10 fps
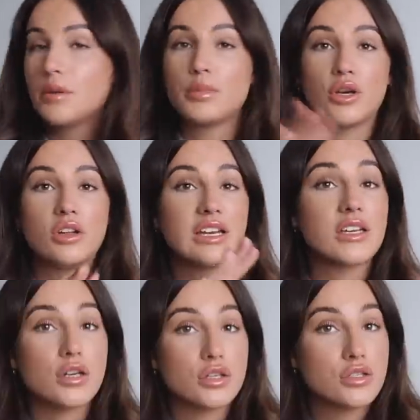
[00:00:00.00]
put
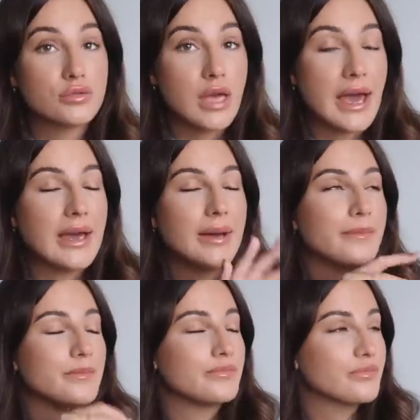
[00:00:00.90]
like
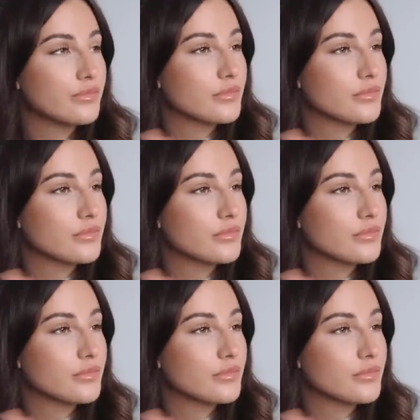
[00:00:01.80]
um,